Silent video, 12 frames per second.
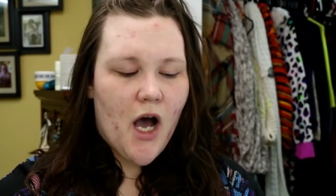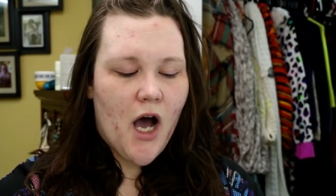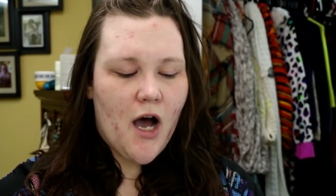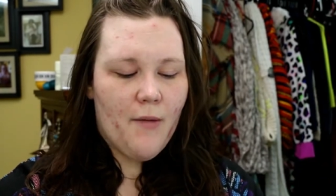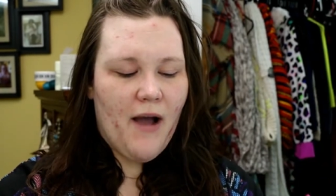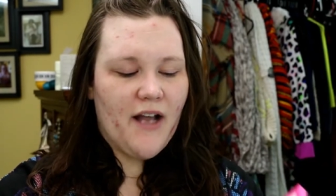
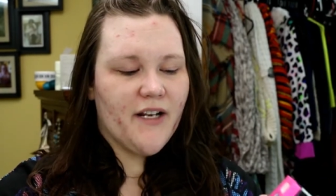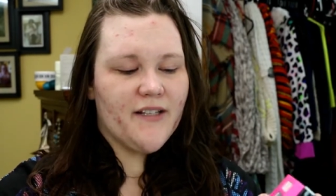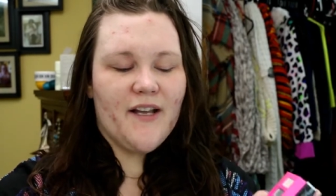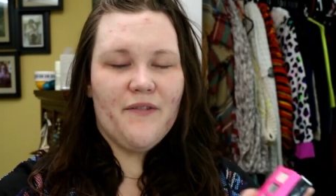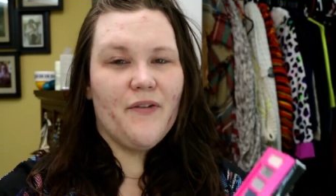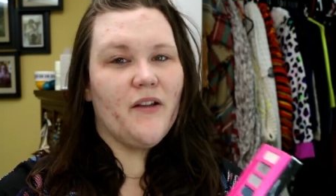Um, I, cause
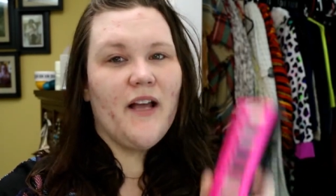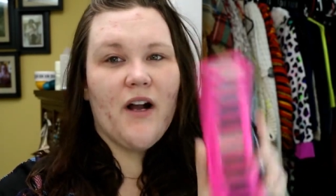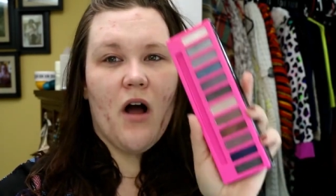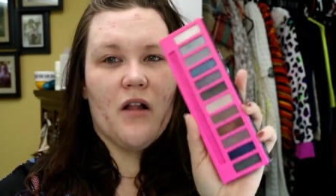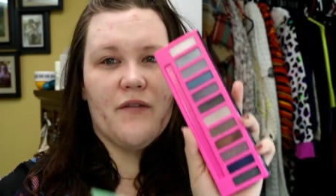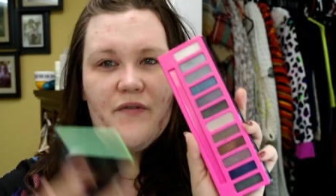I feel like
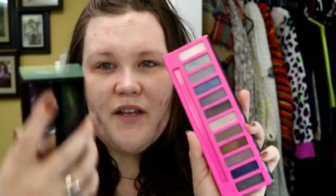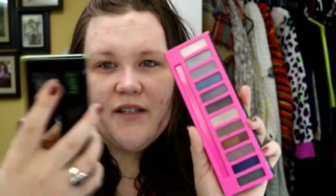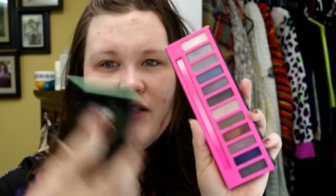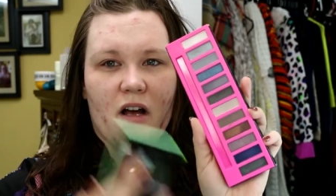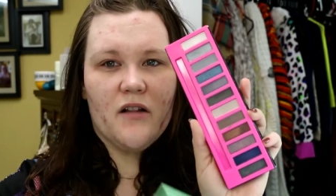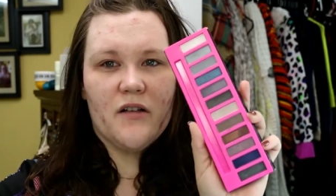all of
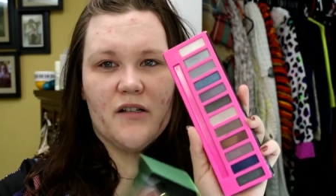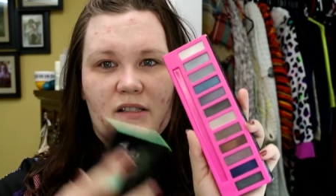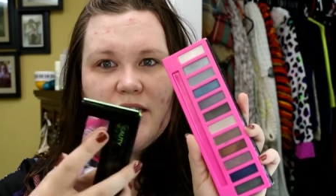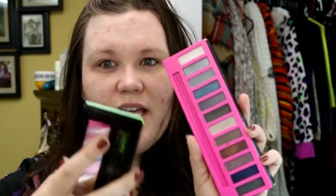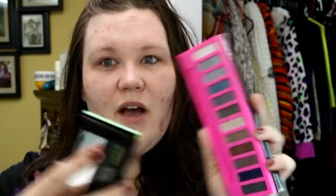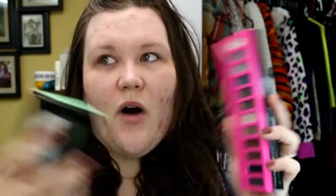these
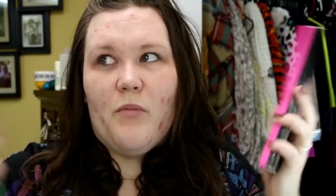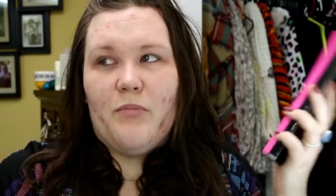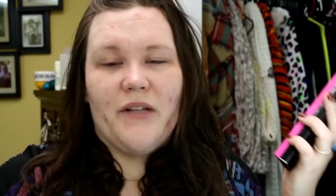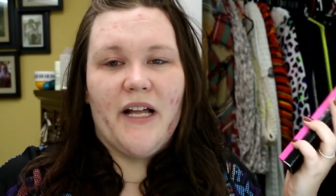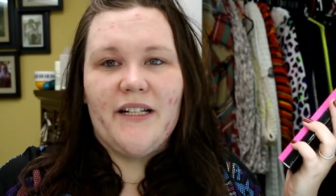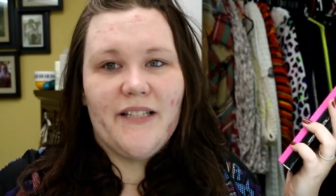colors, they all
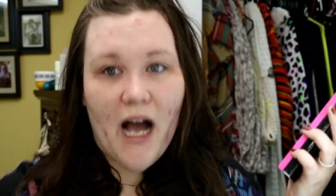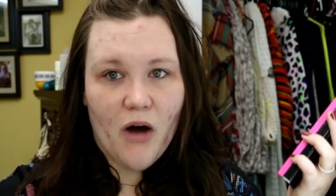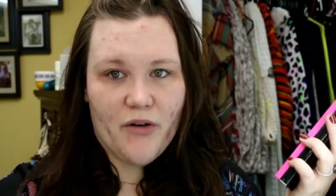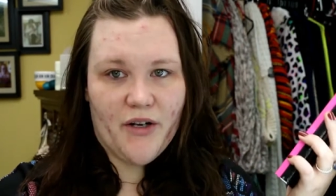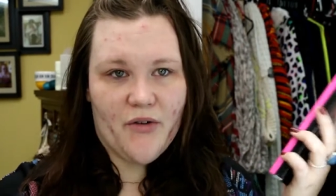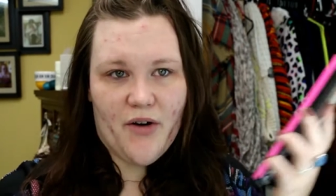blend
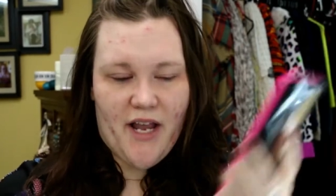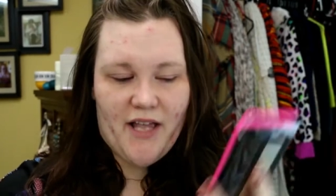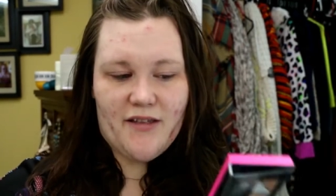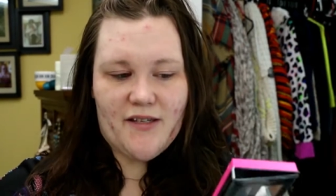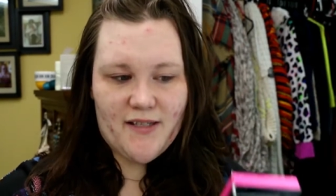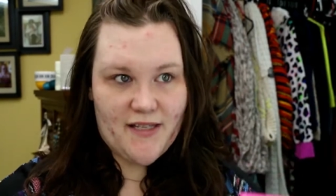down and
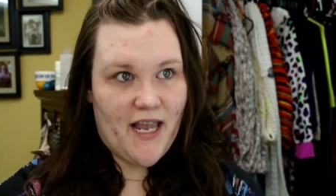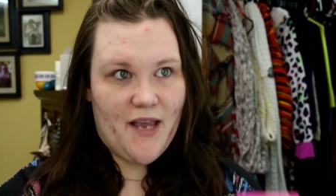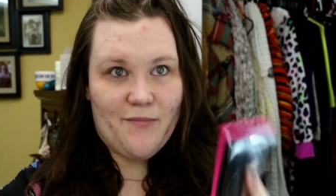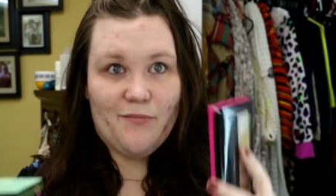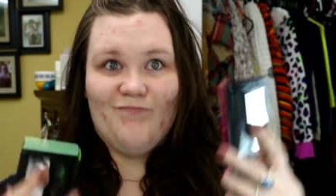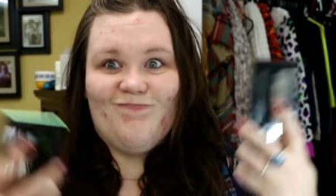create the
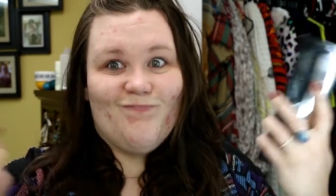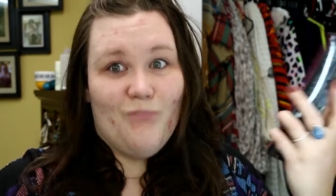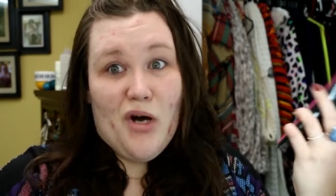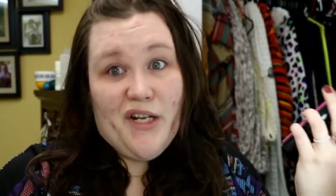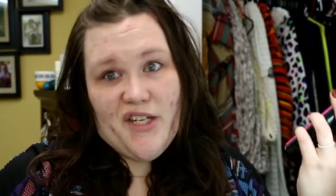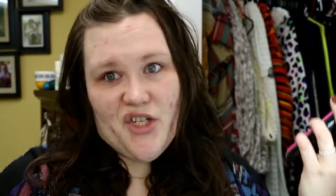same
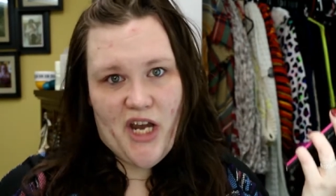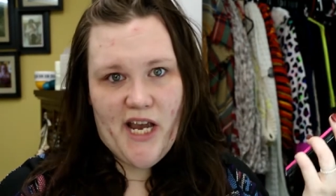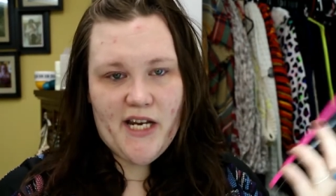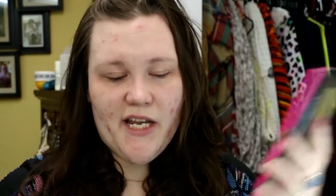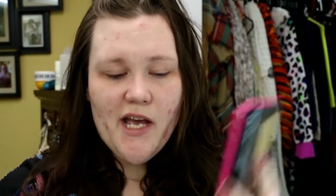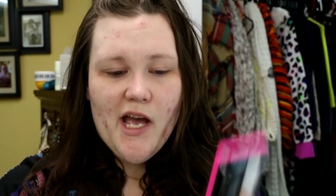muddy
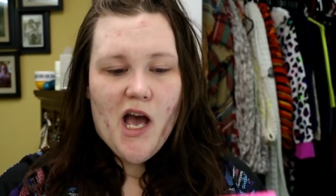shade.